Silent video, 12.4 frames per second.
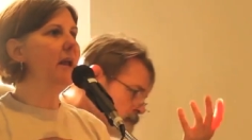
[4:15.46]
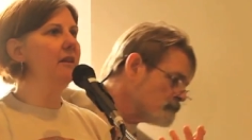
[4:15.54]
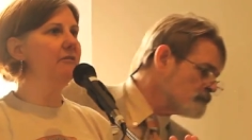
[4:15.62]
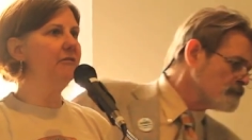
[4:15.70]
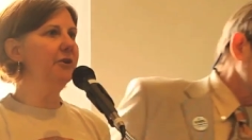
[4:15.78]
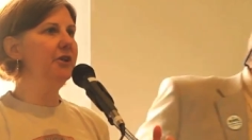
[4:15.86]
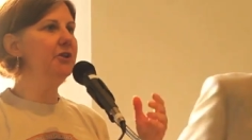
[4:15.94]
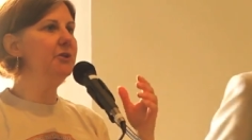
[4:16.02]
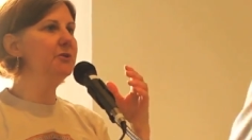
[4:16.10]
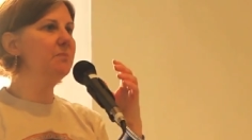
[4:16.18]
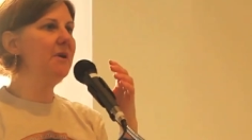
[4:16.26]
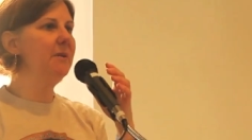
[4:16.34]
California
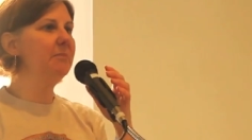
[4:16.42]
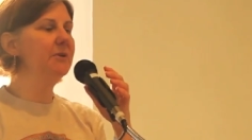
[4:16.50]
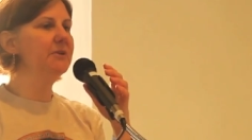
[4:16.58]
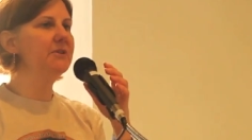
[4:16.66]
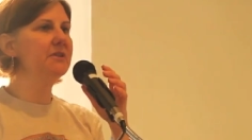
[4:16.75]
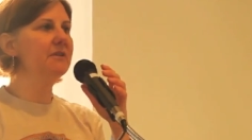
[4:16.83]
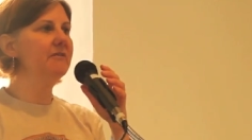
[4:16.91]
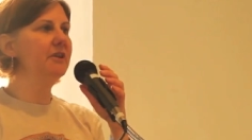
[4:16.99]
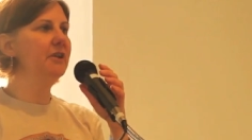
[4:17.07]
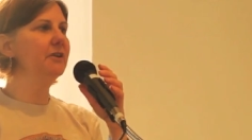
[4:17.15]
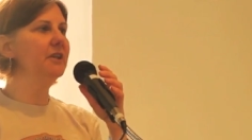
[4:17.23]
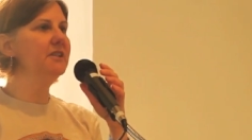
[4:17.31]
newspapers
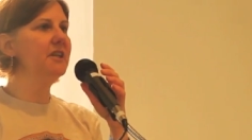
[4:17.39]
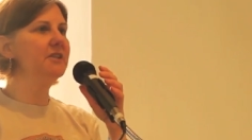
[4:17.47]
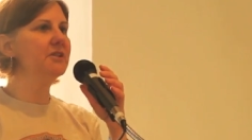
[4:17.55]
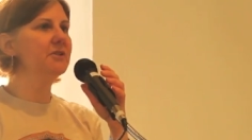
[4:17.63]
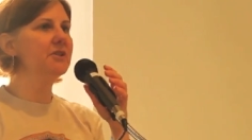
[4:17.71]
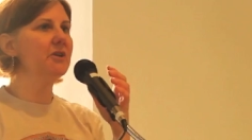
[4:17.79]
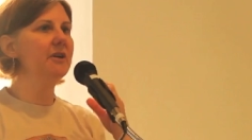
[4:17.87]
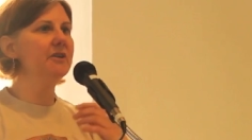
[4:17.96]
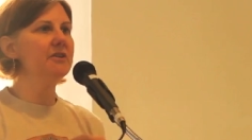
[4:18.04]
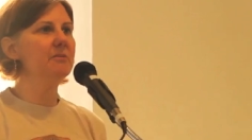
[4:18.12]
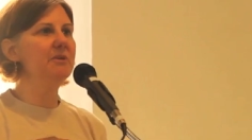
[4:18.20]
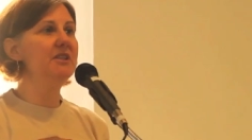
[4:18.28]
of the early days are
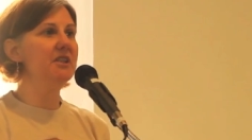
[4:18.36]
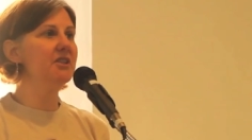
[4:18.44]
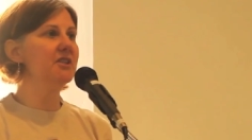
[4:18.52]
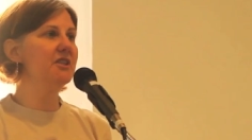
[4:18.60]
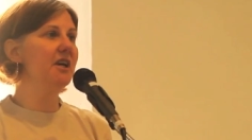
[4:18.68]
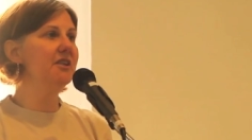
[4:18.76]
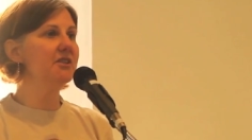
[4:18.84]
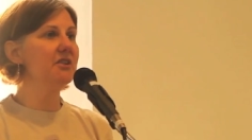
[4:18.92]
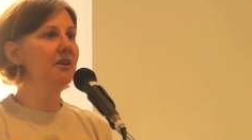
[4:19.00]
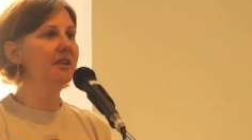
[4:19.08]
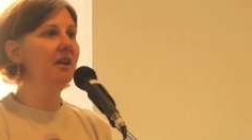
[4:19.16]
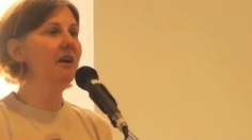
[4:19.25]
starting to be
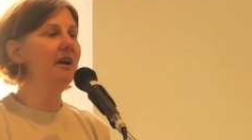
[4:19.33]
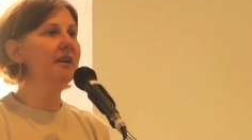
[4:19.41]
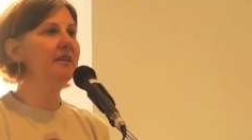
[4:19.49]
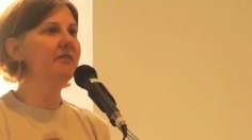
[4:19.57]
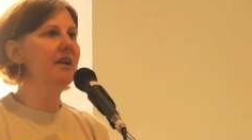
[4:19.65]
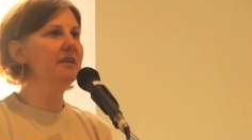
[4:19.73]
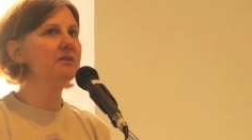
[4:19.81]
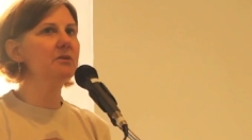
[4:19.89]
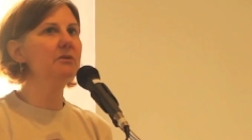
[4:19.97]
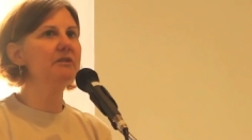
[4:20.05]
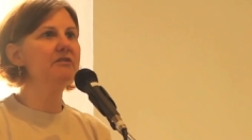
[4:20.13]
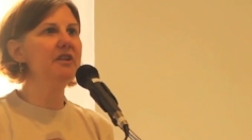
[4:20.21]
digitized online and that
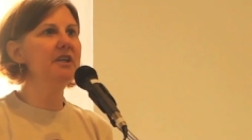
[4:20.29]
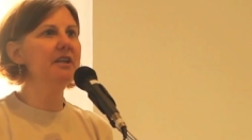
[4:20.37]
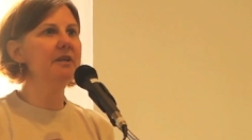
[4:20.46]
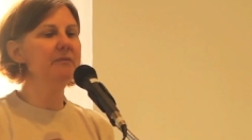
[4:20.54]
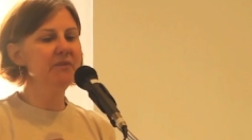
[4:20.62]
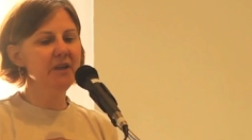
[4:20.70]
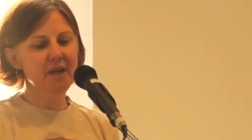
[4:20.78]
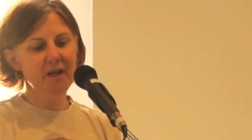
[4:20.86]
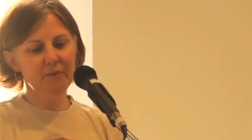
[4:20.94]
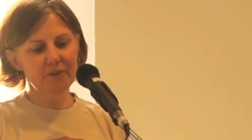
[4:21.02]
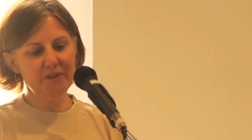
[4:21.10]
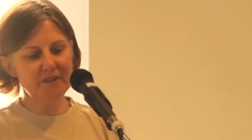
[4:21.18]
sort of thing,
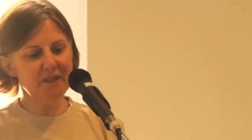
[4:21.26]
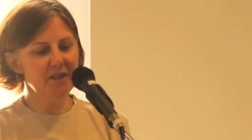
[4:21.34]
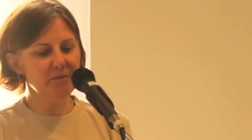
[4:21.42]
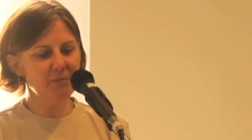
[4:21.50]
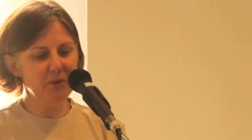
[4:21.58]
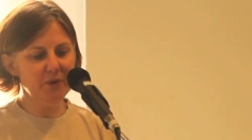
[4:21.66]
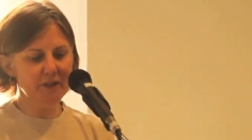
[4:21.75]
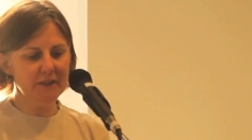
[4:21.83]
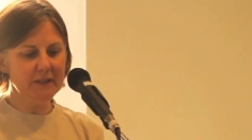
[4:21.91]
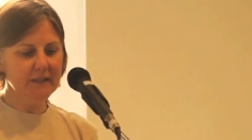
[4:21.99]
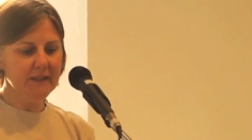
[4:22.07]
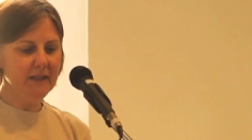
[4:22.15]
and we're seeing
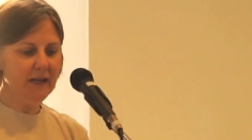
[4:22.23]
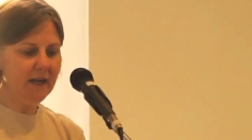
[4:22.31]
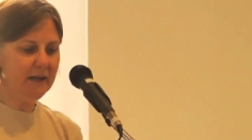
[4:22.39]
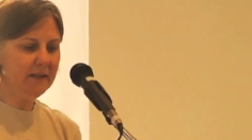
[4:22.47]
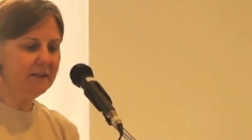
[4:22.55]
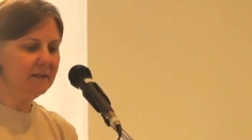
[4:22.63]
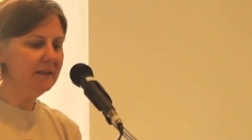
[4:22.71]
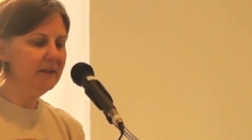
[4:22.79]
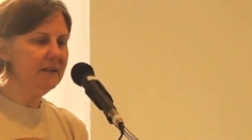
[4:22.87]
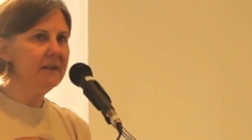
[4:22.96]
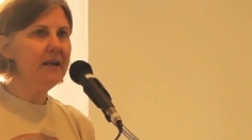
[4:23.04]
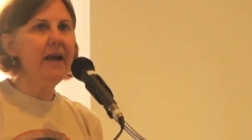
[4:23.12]
more.
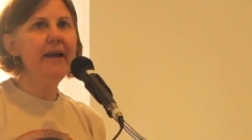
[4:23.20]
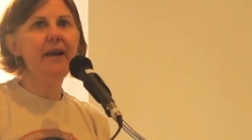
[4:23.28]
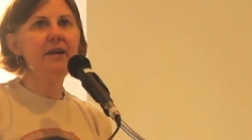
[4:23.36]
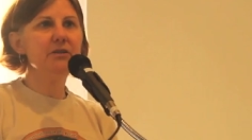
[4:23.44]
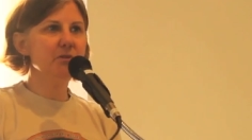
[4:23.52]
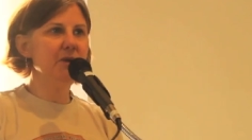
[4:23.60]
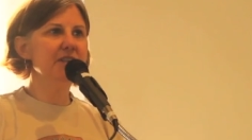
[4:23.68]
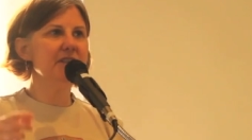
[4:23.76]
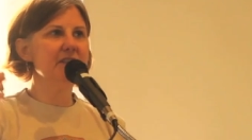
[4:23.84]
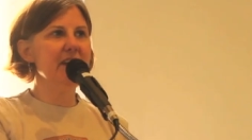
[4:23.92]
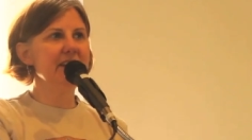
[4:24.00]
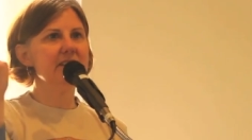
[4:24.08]
I also
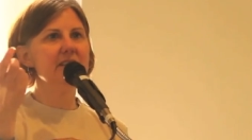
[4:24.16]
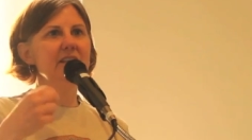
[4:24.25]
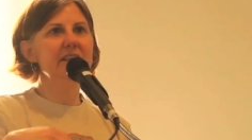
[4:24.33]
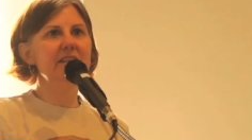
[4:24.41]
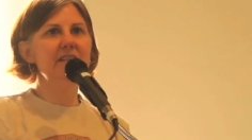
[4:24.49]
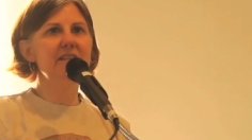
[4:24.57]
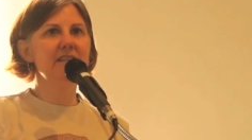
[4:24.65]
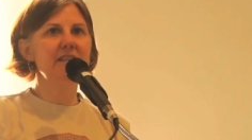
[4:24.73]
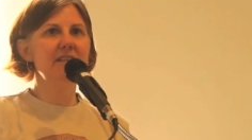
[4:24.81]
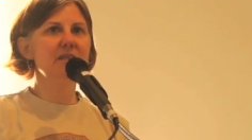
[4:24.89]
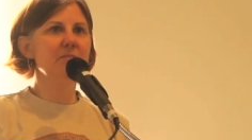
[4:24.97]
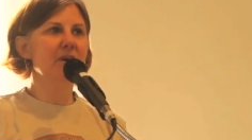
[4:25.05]
wanted to thank
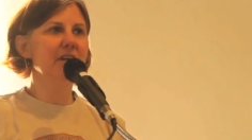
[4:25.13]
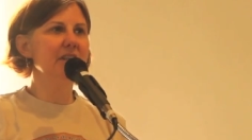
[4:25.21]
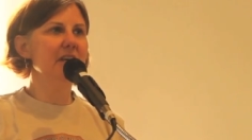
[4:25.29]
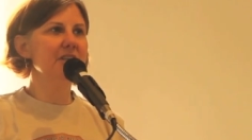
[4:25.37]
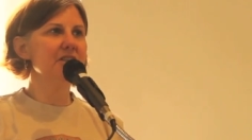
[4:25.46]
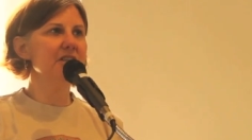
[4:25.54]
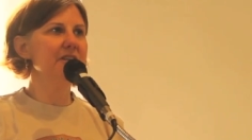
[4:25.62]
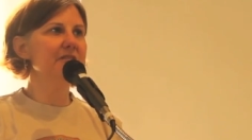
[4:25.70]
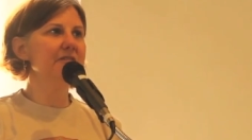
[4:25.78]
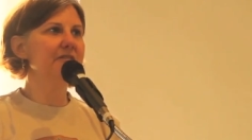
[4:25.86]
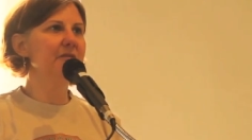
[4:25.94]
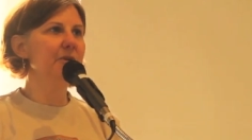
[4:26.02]
Denise
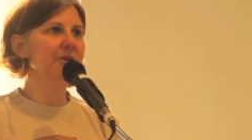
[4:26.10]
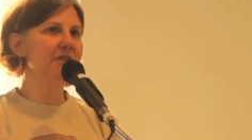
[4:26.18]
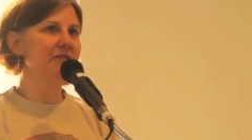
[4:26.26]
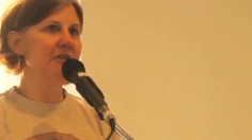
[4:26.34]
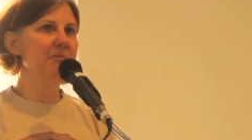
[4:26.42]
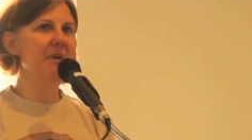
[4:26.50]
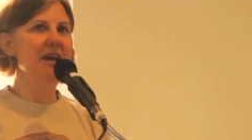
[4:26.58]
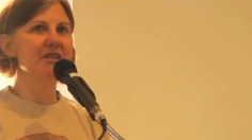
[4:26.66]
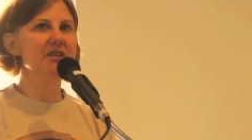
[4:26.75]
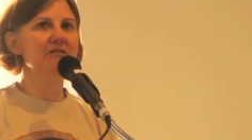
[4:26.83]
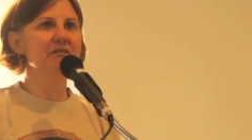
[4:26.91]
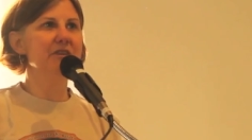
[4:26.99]
Martellacci of Wheels of
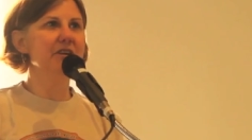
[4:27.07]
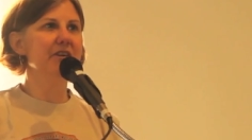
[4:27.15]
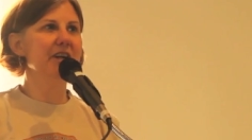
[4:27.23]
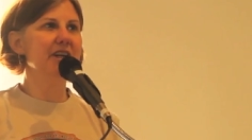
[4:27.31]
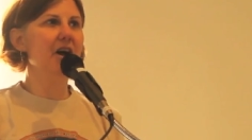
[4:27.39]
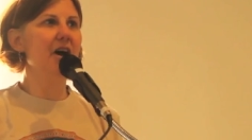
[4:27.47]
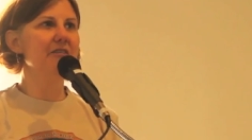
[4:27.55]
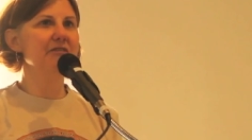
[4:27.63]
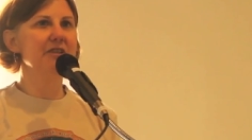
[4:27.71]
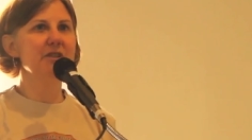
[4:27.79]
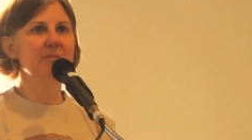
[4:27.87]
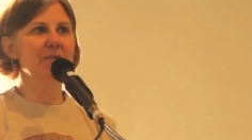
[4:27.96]
Compassion for the great
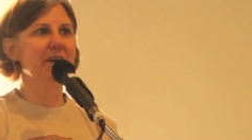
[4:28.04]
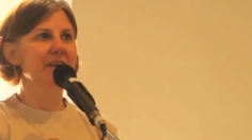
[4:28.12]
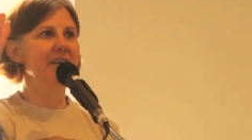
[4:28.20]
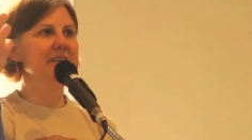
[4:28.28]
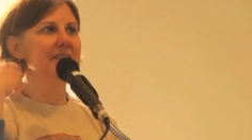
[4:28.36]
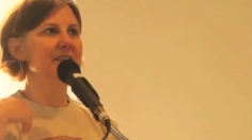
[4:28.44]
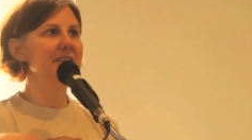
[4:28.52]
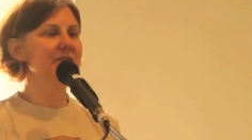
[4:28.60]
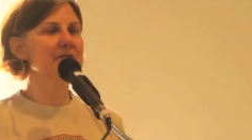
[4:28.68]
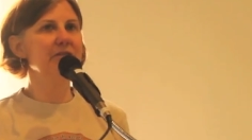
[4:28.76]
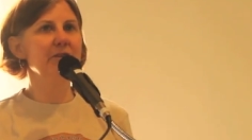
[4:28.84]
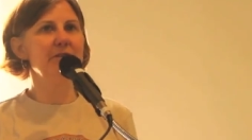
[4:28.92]
coffee spread and
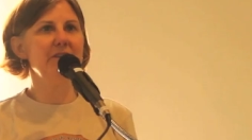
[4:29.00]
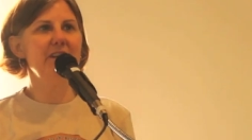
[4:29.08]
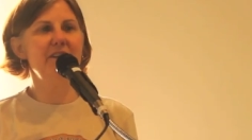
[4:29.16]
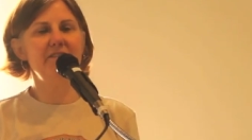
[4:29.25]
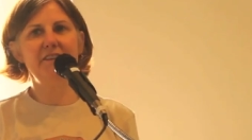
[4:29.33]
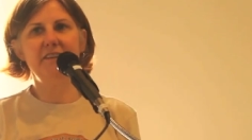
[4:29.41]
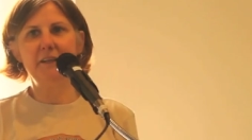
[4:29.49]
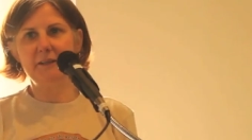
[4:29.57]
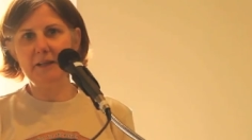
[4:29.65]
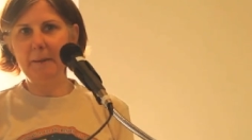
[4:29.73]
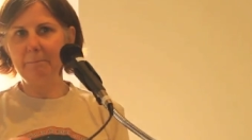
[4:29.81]
fruit and everything.